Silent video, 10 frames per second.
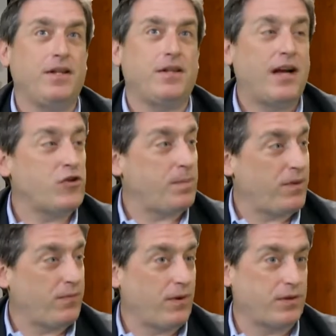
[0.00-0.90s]
the township
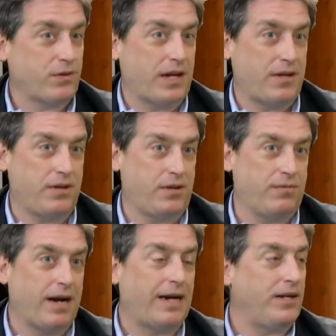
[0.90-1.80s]
of the first class is
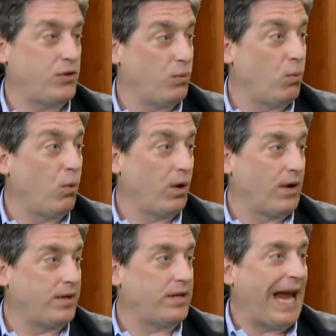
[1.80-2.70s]
divided into
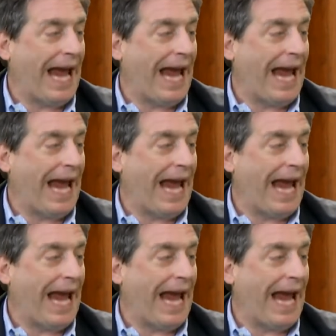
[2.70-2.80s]
wards,